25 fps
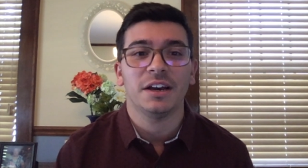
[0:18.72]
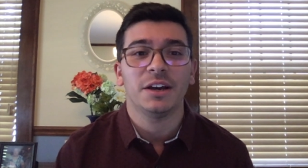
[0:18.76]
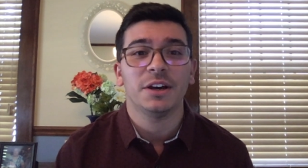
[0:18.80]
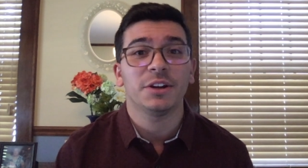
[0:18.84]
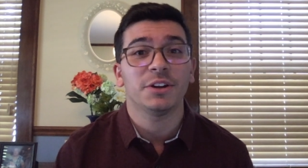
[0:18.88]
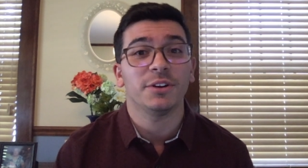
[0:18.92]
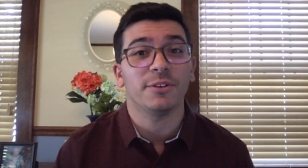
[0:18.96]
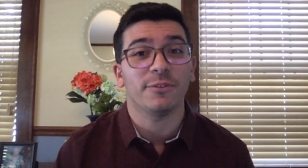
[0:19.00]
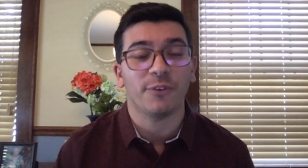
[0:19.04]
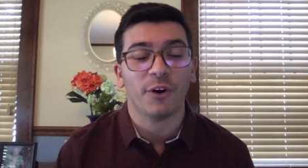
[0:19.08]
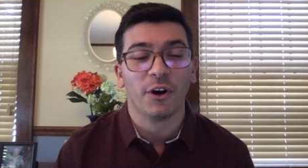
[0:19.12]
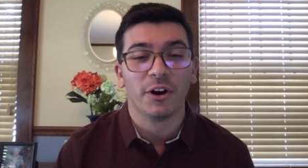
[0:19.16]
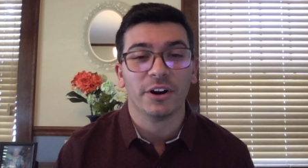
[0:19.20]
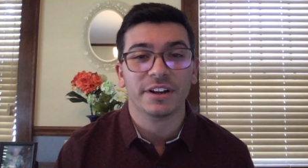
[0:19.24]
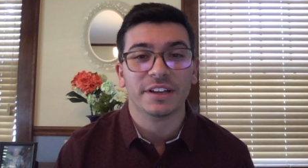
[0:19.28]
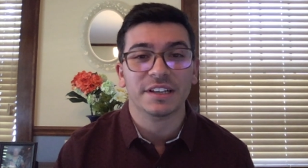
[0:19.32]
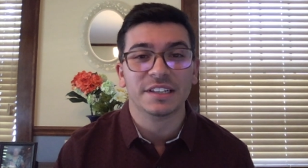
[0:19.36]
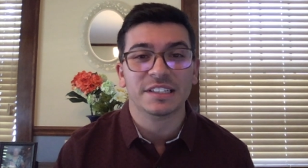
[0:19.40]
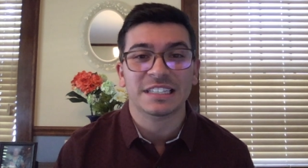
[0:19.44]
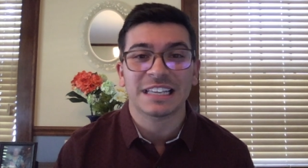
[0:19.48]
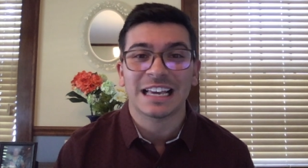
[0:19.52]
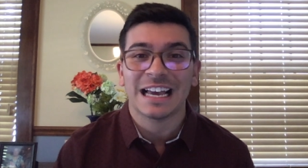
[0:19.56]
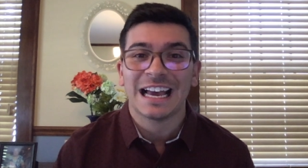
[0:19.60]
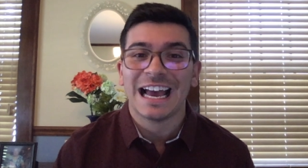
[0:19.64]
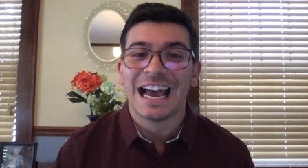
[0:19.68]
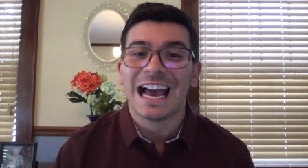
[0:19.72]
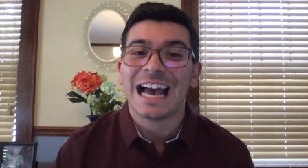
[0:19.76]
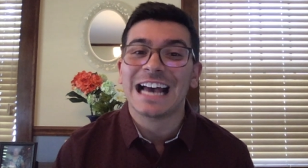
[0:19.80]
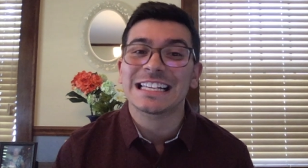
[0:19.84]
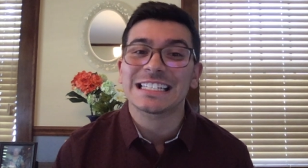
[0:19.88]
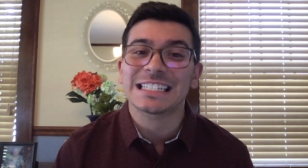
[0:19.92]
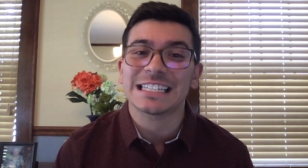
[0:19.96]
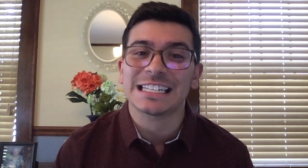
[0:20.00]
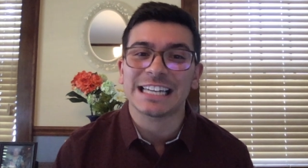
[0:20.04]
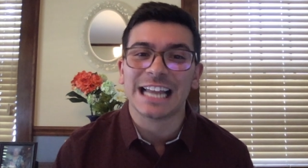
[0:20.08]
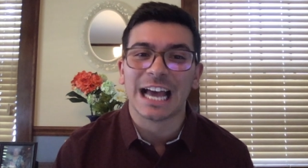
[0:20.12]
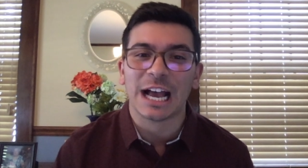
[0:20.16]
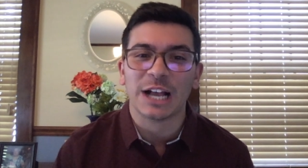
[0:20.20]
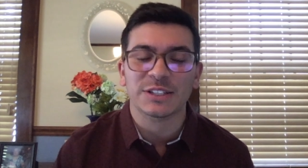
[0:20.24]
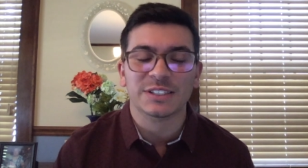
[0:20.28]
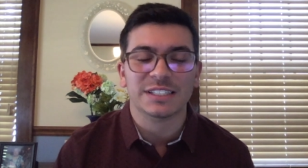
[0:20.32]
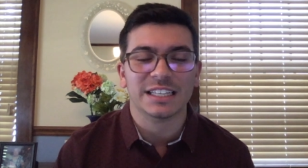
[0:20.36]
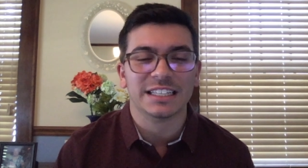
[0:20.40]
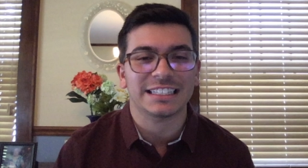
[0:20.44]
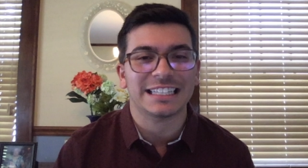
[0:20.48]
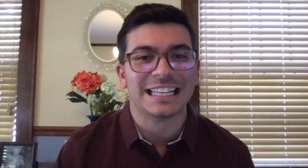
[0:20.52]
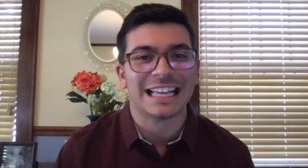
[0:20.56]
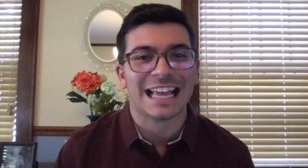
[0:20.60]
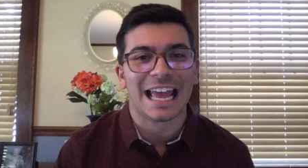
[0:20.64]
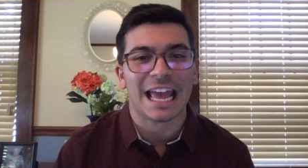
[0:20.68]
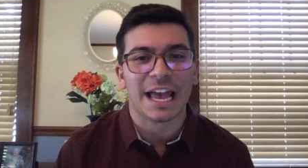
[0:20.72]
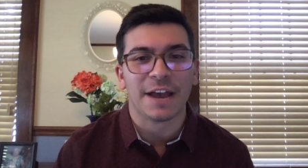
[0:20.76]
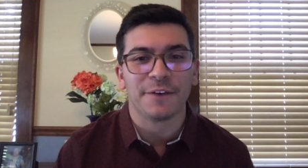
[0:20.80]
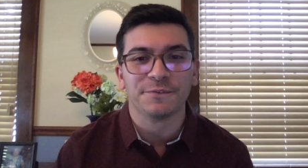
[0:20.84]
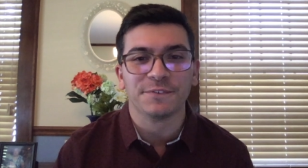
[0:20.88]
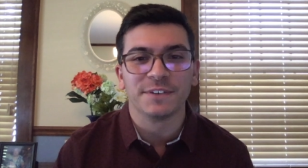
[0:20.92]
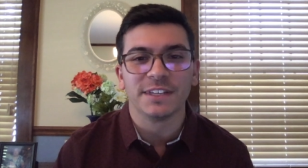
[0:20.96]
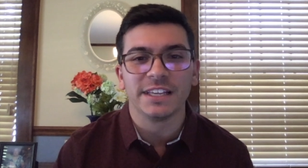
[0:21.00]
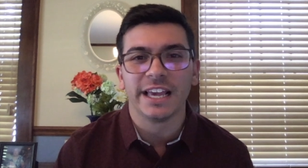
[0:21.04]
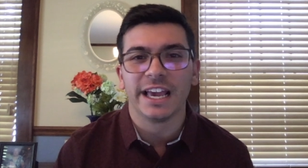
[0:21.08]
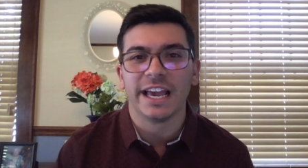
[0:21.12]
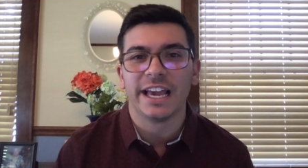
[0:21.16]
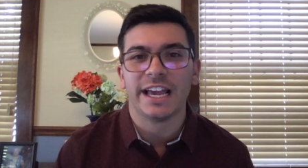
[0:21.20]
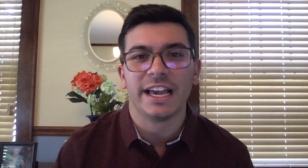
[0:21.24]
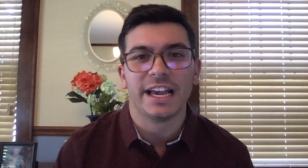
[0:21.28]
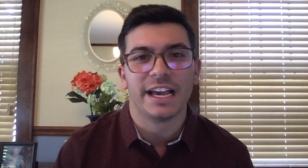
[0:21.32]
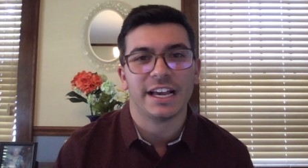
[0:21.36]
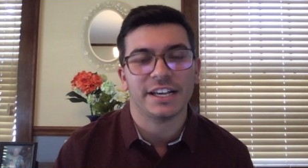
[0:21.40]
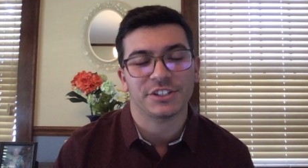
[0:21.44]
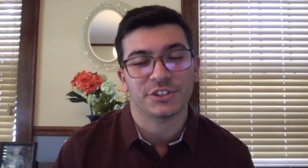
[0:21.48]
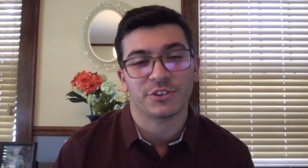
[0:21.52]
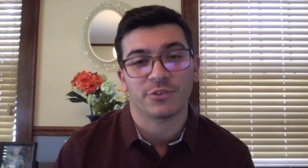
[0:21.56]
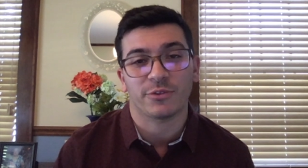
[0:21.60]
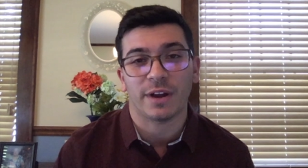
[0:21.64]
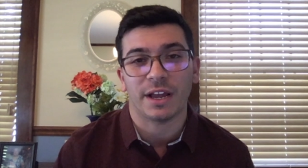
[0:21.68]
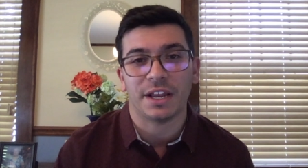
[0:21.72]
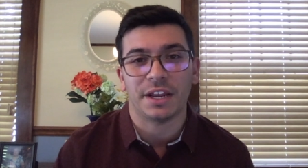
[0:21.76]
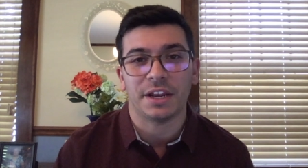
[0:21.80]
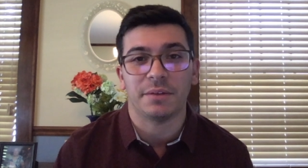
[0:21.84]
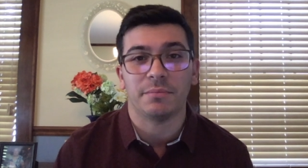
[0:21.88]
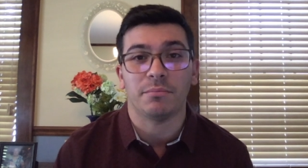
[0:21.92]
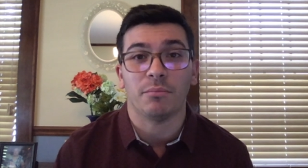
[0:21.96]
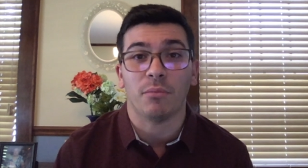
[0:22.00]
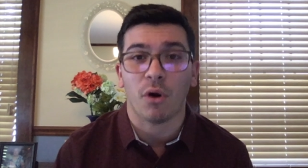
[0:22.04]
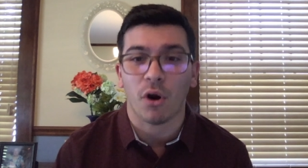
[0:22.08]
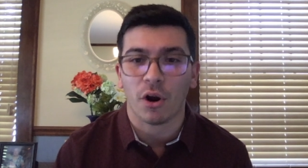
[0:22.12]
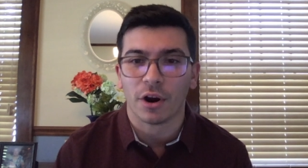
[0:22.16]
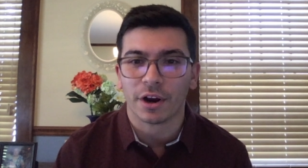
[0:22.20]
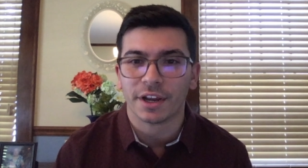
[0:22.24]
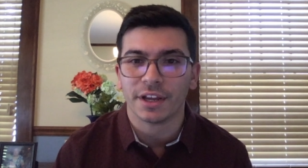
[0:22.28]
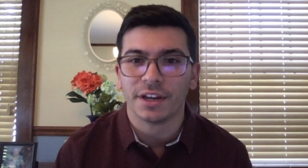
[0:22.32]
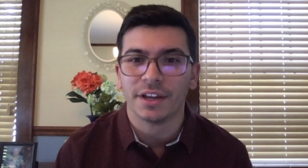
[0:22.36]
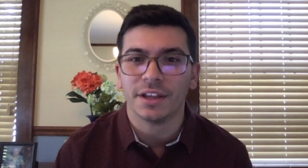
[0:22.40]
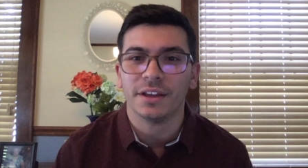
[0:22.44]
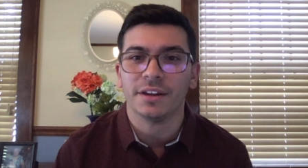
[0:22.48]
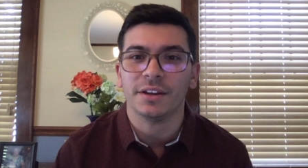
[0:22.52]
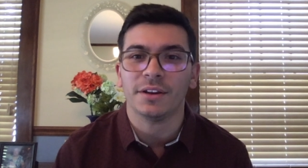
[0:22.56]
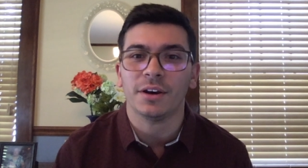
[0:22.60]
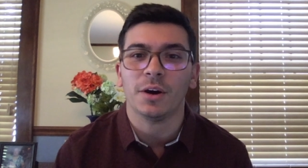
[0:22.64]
Novartis has announced that the FDA has granted marketed